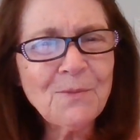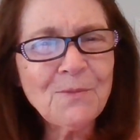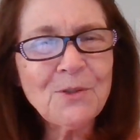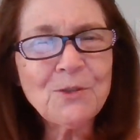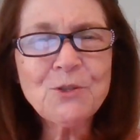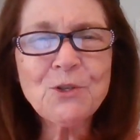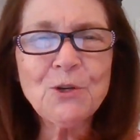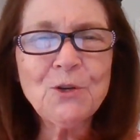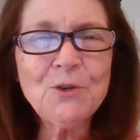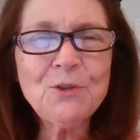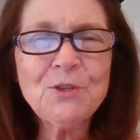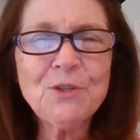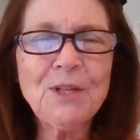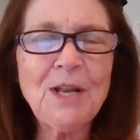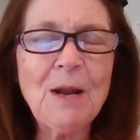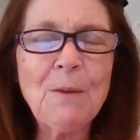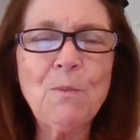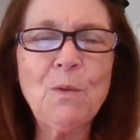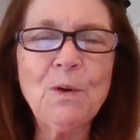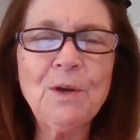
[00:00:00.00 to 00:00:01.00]
of the church
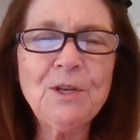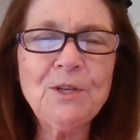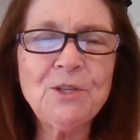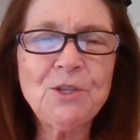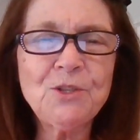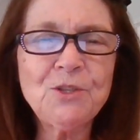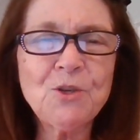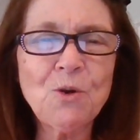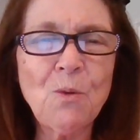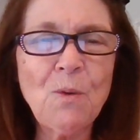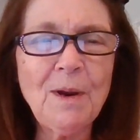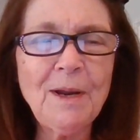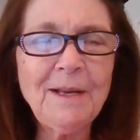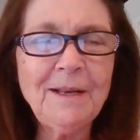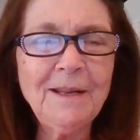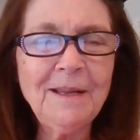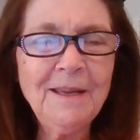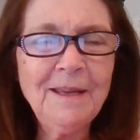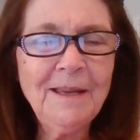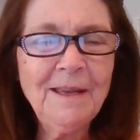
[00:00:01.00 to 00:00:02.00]
that I wanted to join,